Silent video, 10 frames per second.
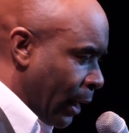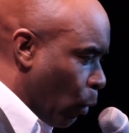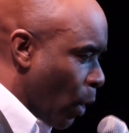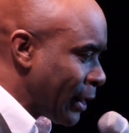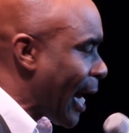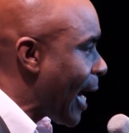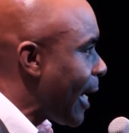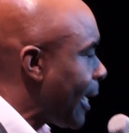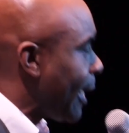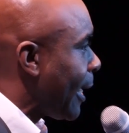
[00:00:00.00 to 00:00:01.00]
one
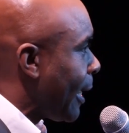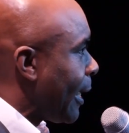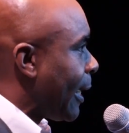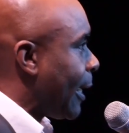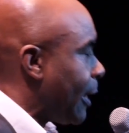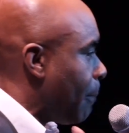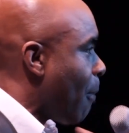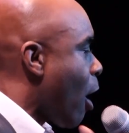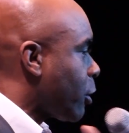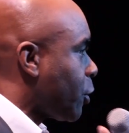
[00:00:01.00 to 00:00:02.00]
day, they
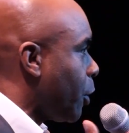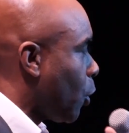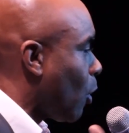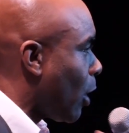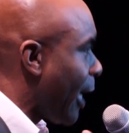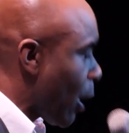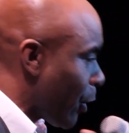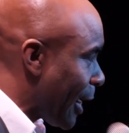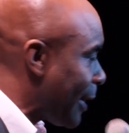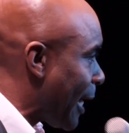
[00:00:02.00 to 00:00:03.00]
marched into our
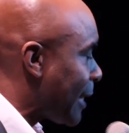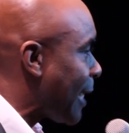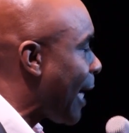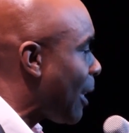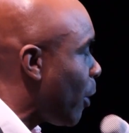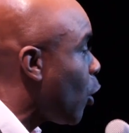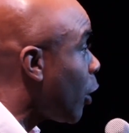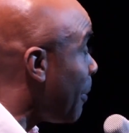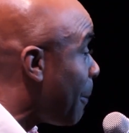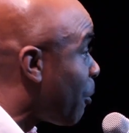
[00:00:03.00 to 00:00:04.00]
area and they say that we're going
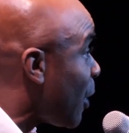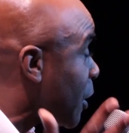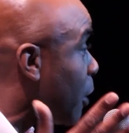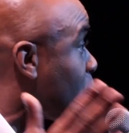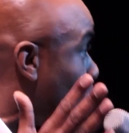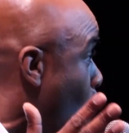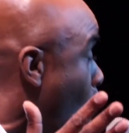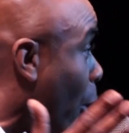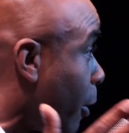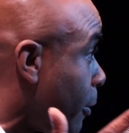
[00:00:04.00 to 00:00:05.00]
to be prisoners of
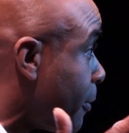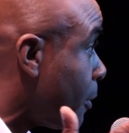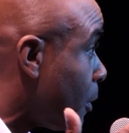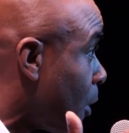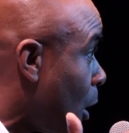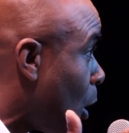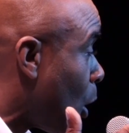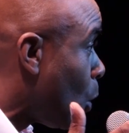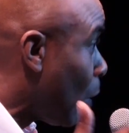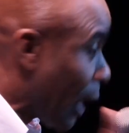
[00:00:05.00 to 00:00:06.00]
war. We're